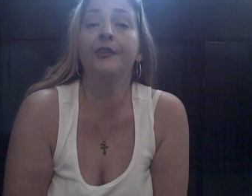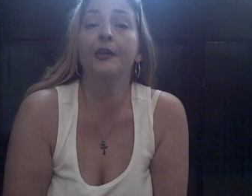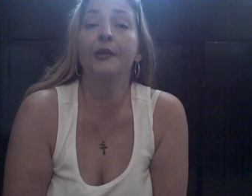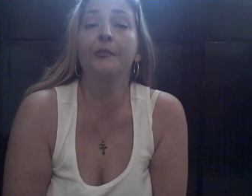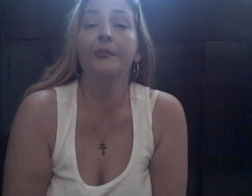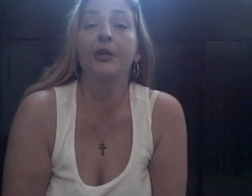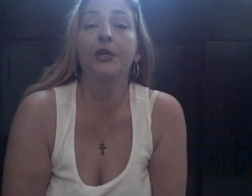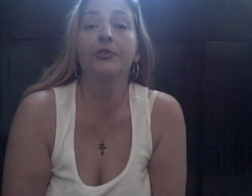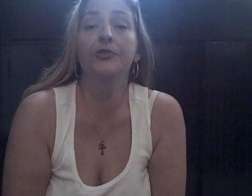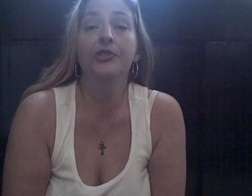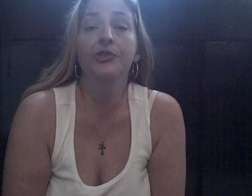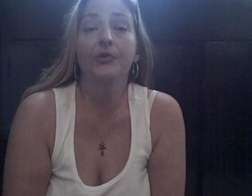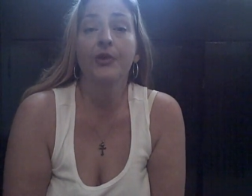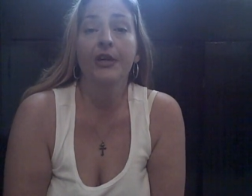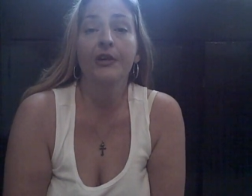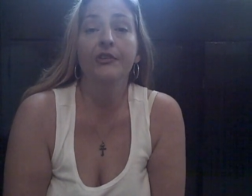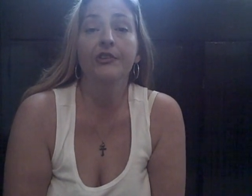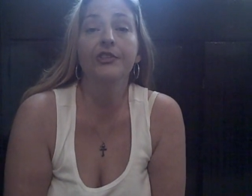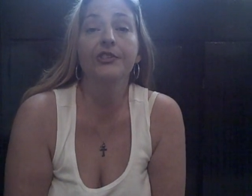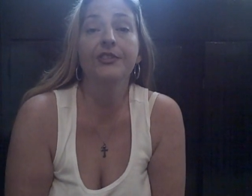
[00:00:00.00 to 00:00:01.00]
from
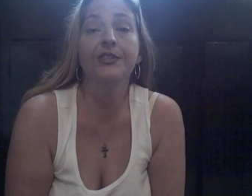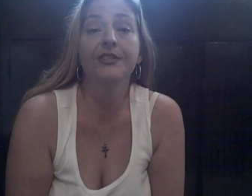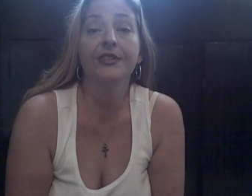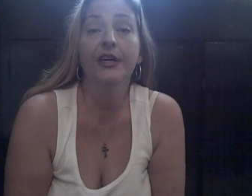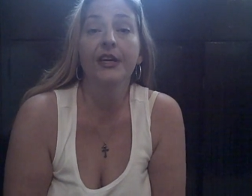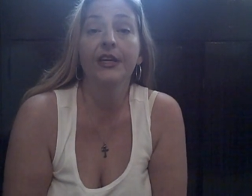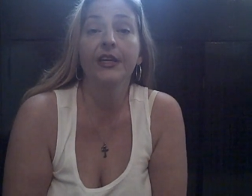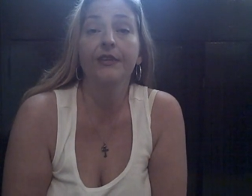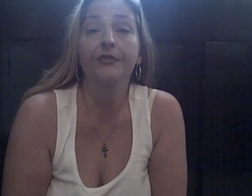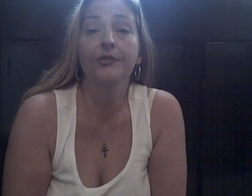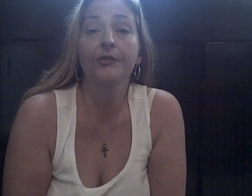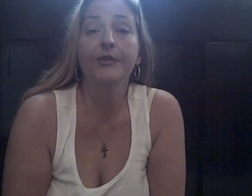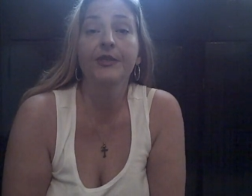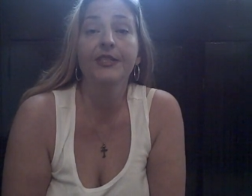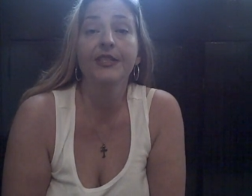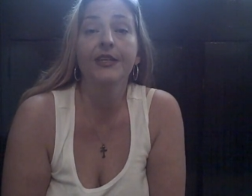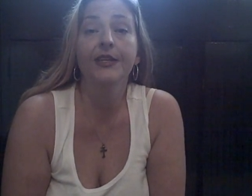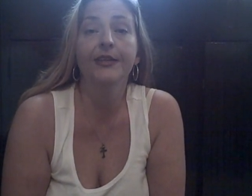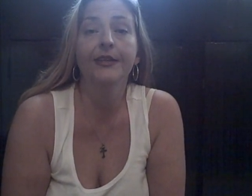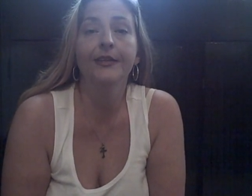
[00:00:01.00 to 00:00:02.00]
Coastal Heritage Society of
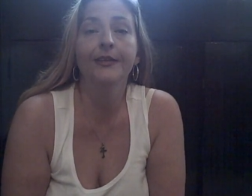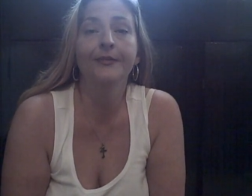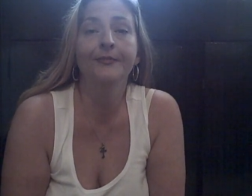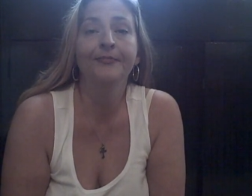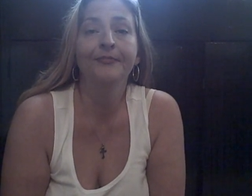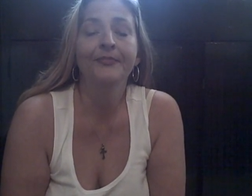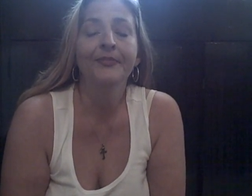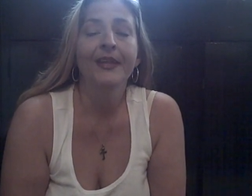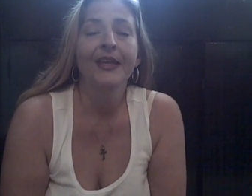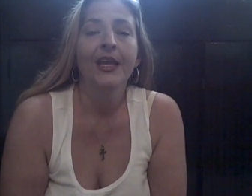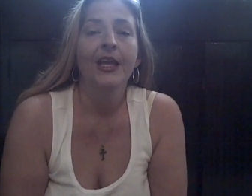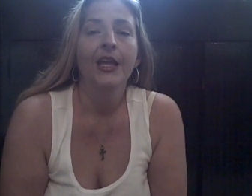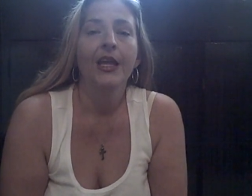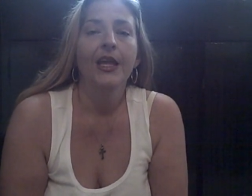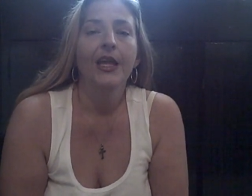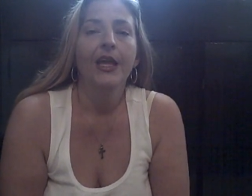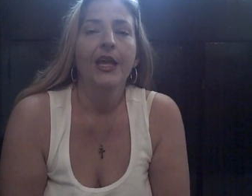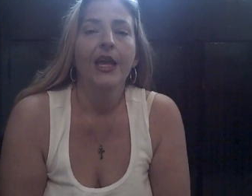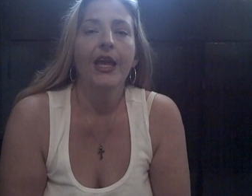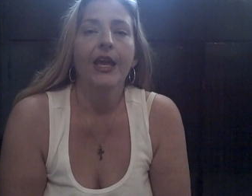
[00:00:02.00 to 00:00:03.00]
Louisiana,
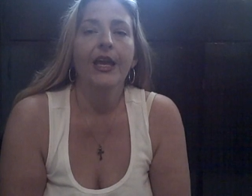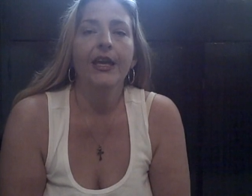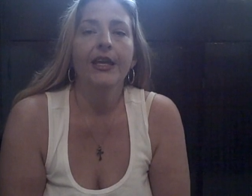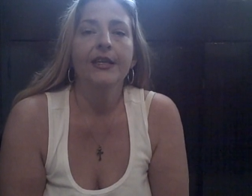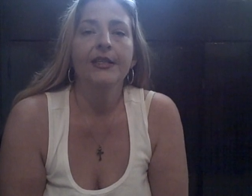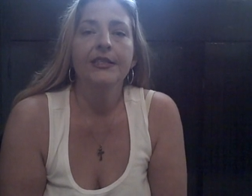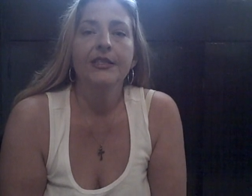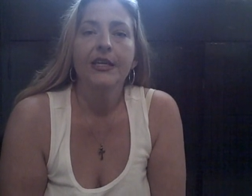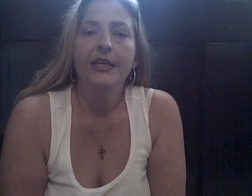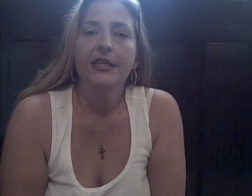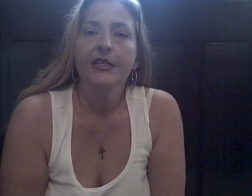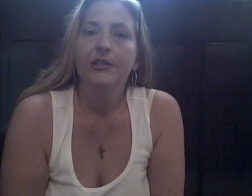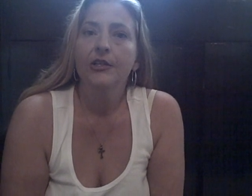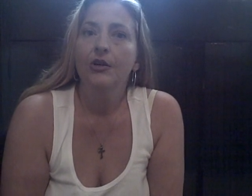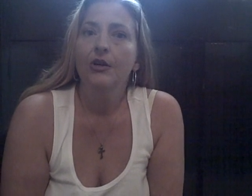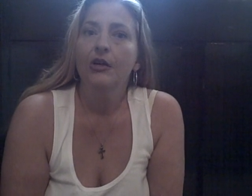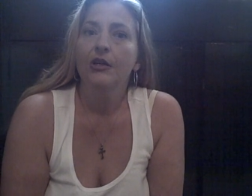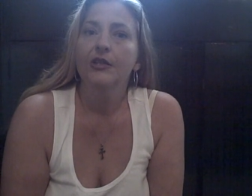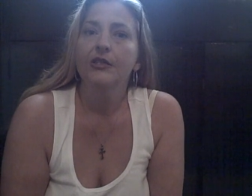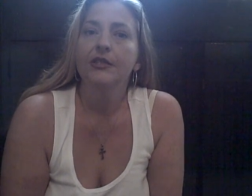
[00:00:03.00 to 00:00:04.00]
and today
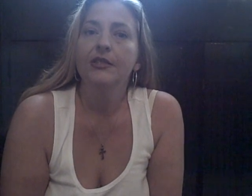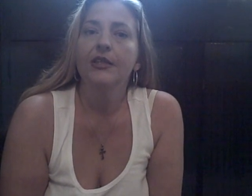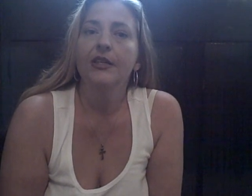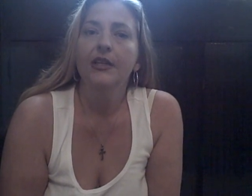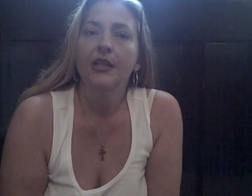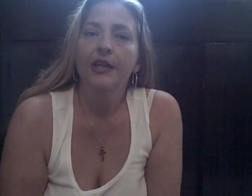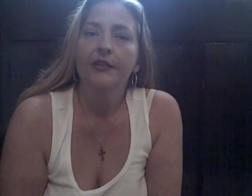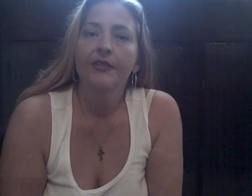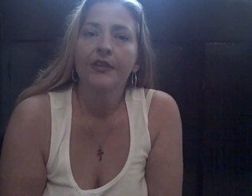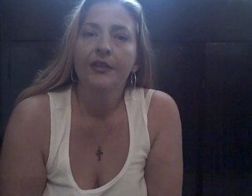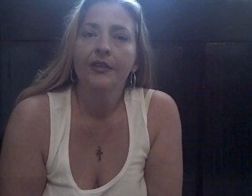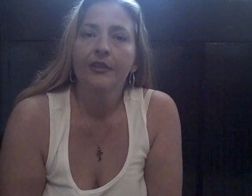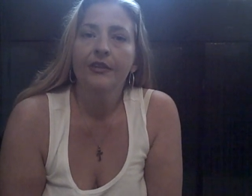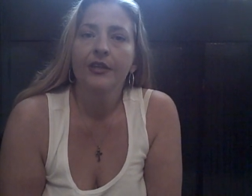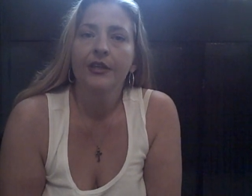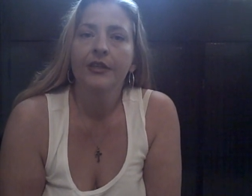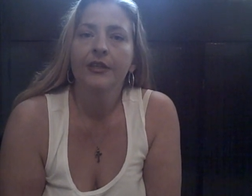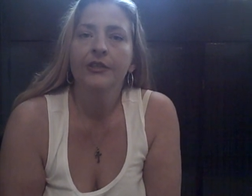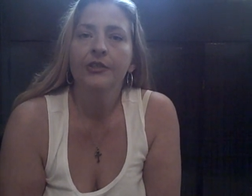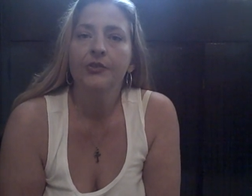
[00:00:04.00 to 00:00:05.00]
is August the
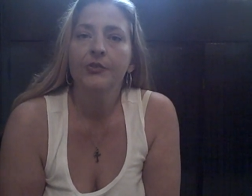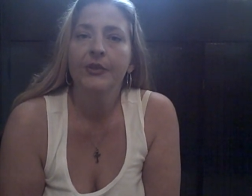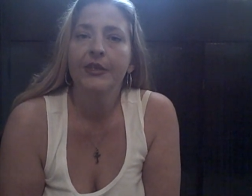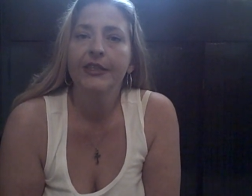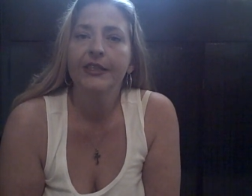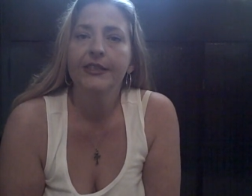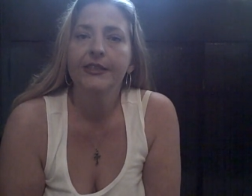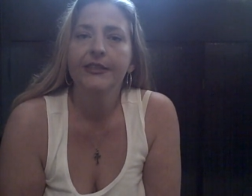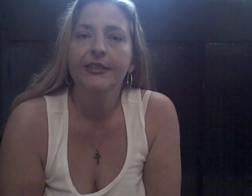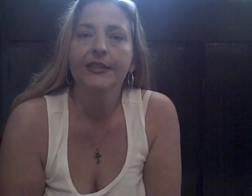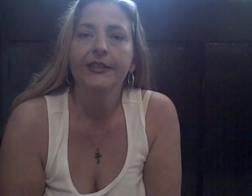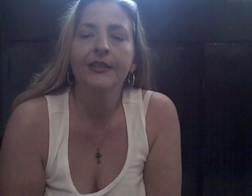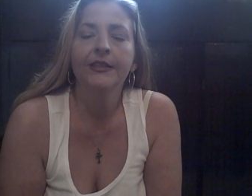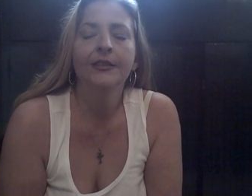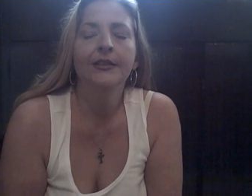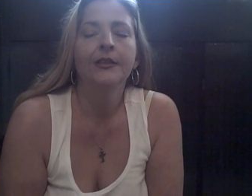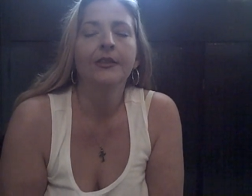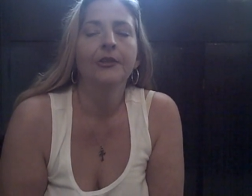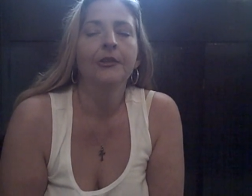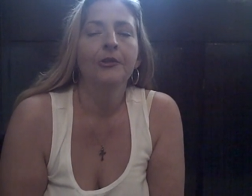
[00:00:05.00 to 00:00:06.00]
11th, 2010.